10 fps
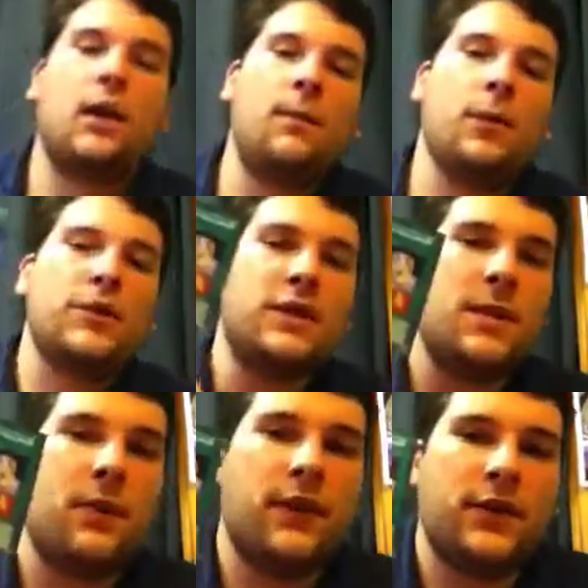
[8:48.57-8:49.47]

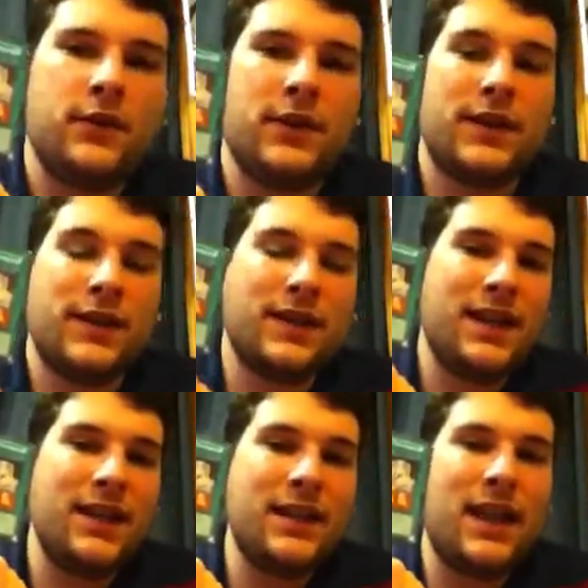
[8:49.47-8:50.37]
Emergency Provisions, because this
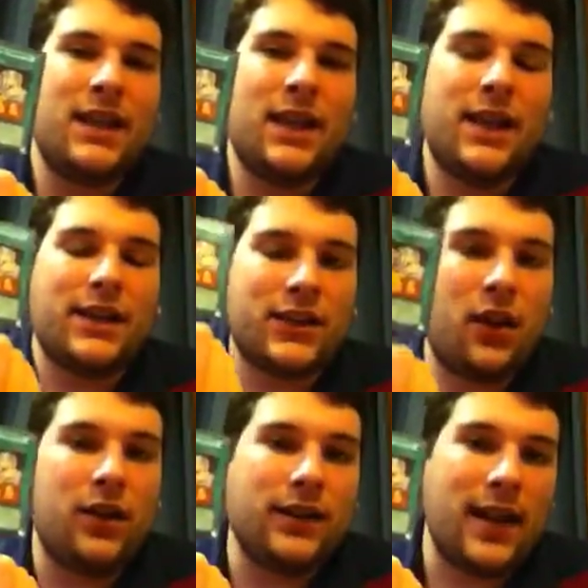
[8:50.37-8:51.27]
is a
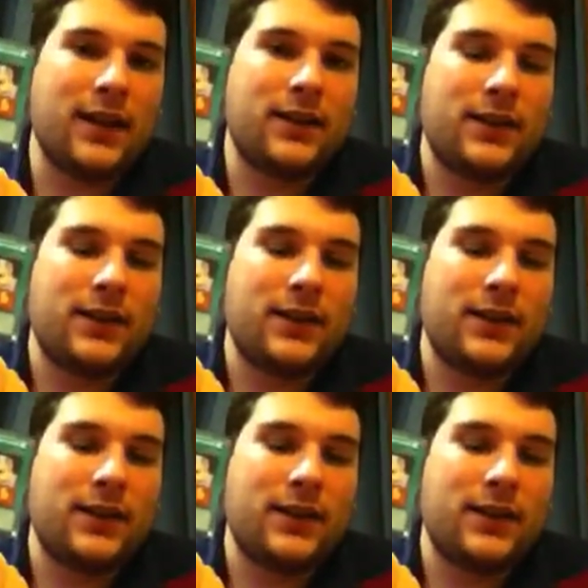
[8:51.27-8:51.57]
stall deck.